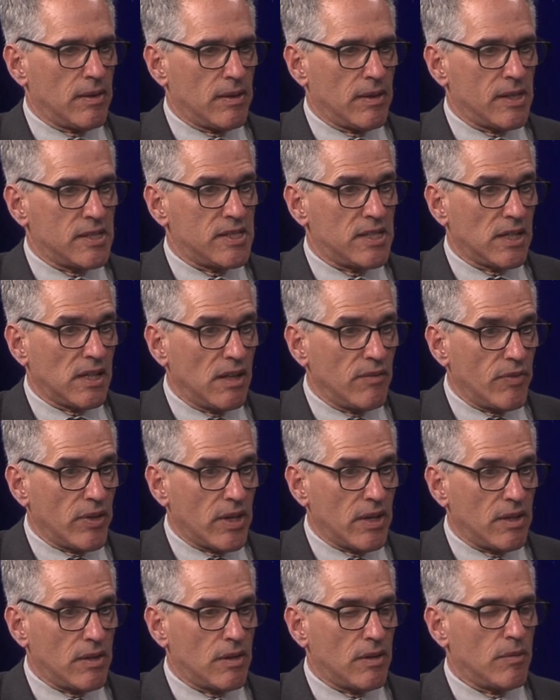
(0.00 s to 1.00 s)
a
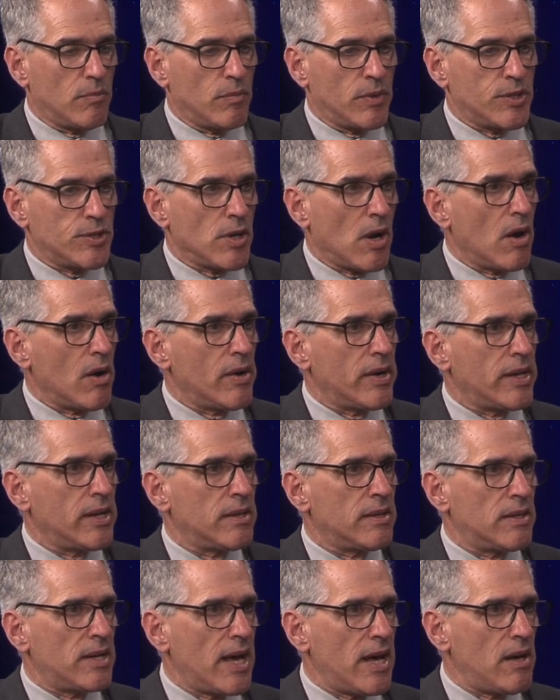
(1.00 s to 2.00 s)
significant majority
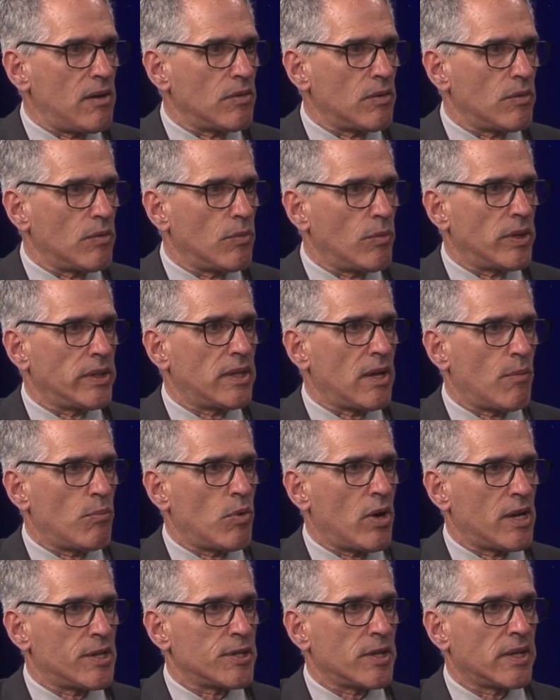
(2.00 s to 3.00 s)
in town want that
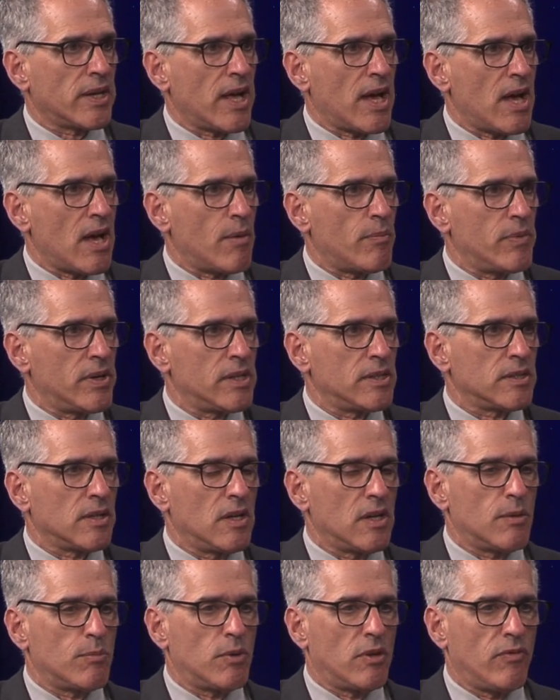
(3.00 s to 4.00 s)
project to happen. It's
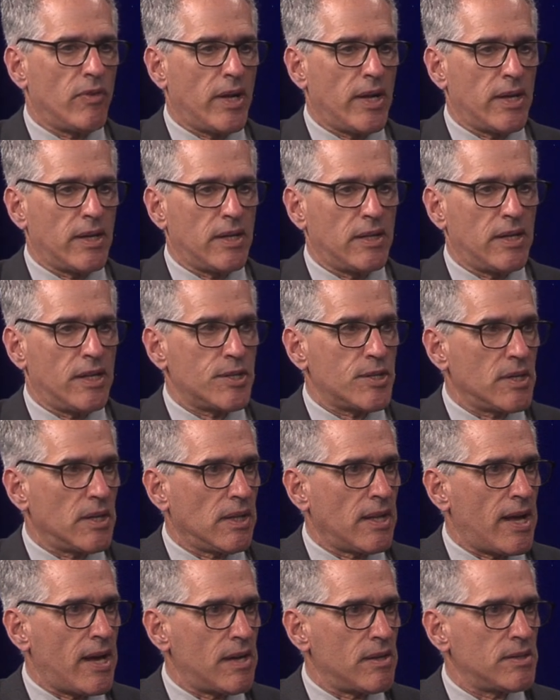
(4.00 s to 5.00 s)
going to provide
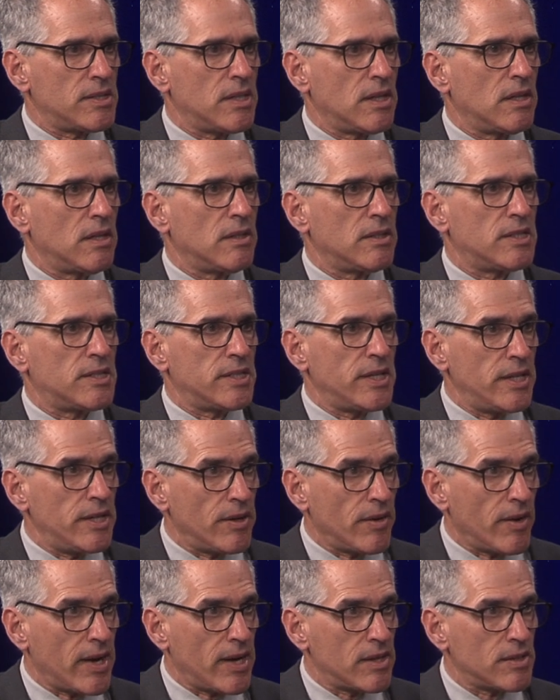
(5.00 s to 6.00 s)
additional housing,
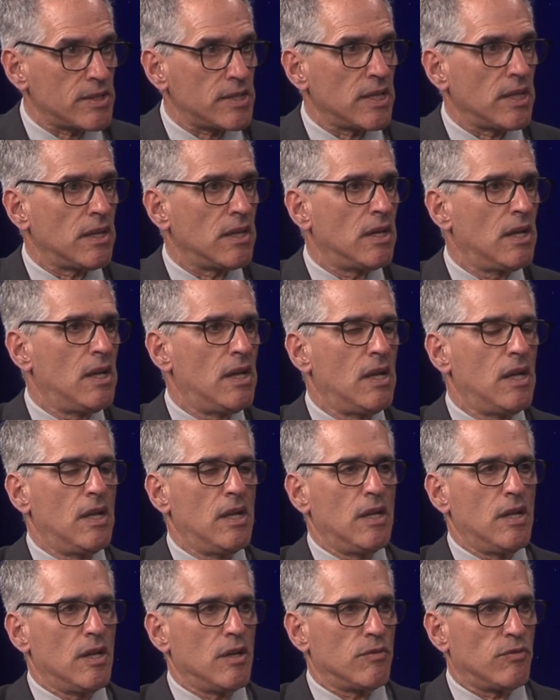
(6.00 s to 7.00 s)
senior housing,
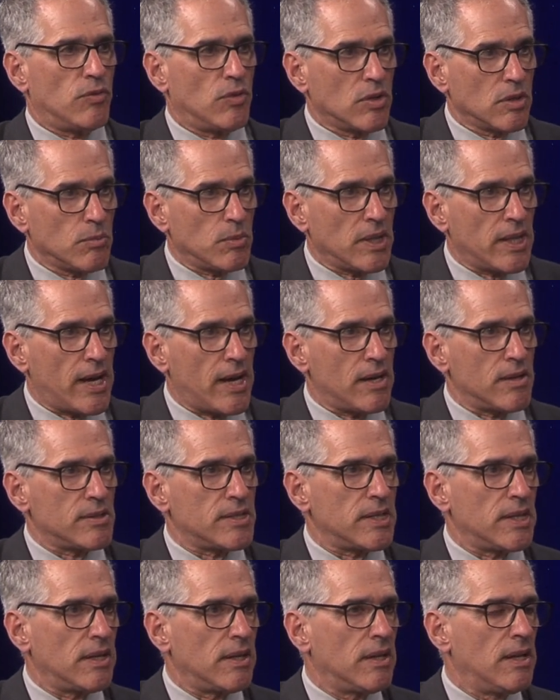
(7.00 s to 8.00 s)
affordable
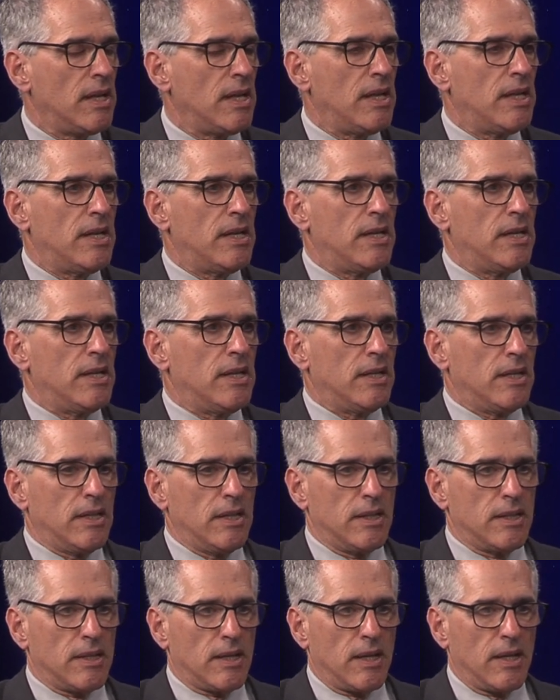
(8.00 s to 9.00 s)
housing,
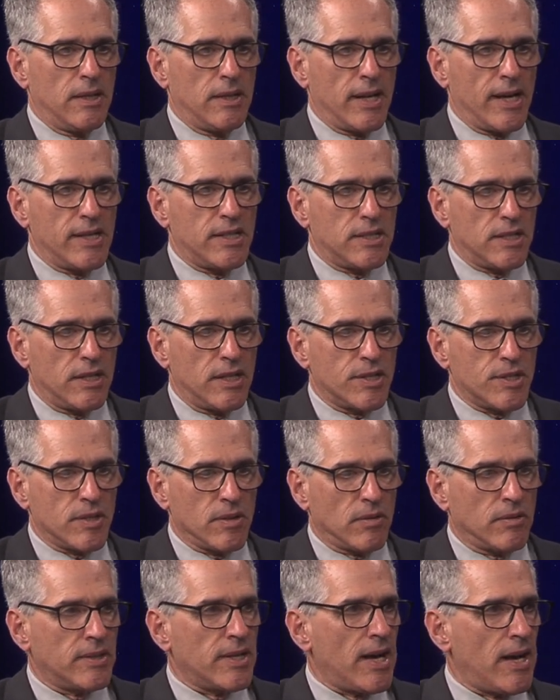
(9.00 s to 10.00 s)
nice
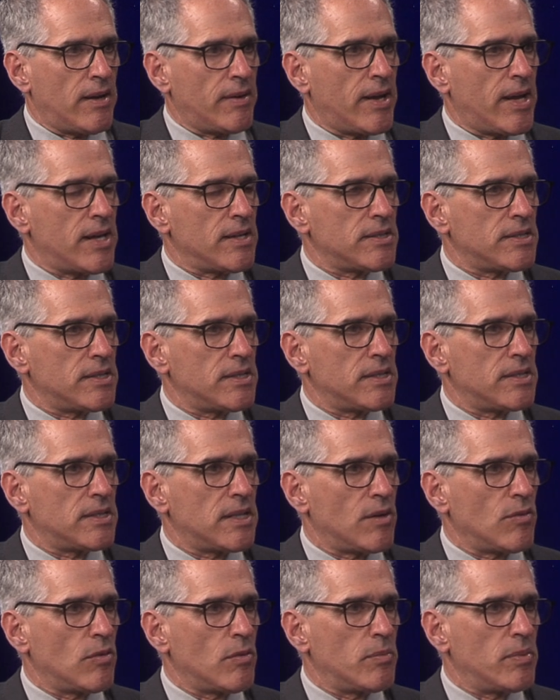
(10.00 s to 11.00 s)
additional townhouses
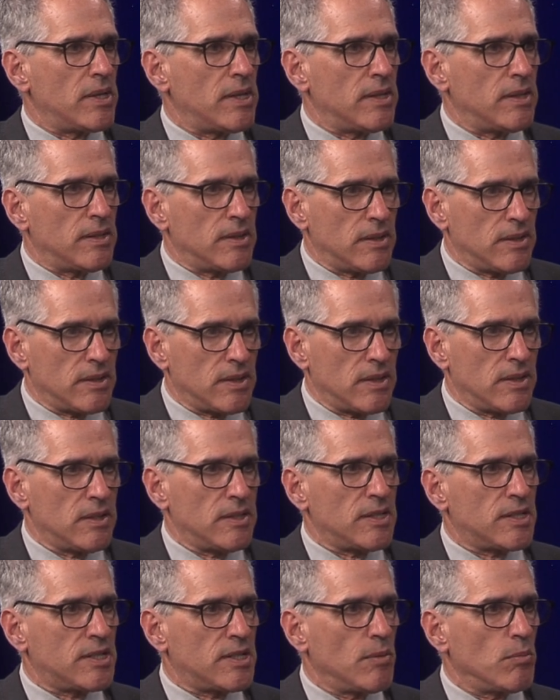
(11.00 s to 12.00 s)
that would be
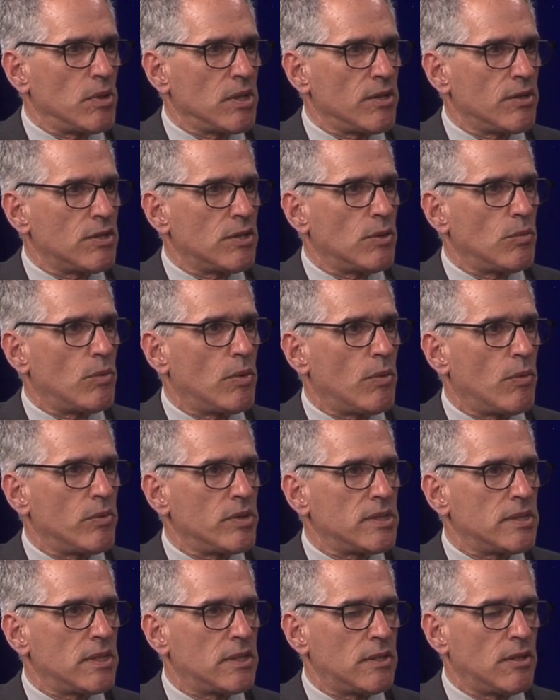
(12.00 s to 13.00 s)
similar to what
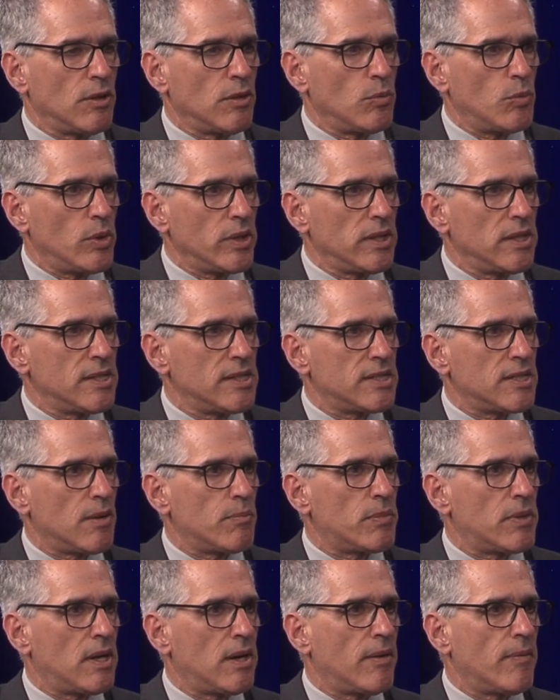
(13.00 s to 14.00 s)
was to the woodlands
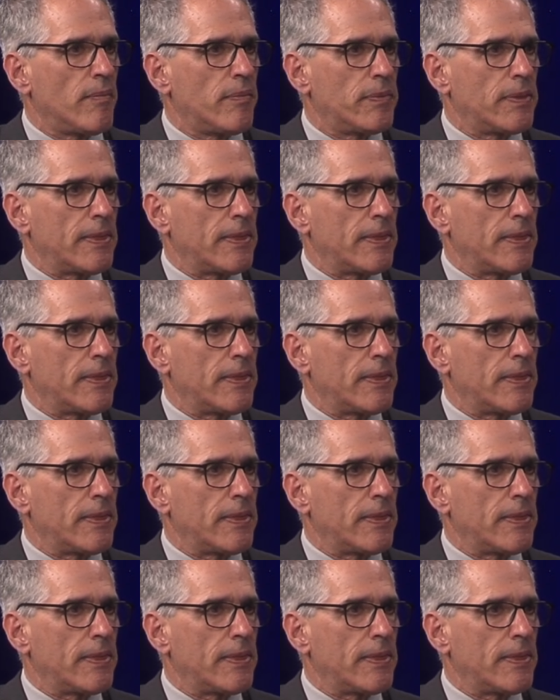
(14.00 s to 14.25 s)
up there.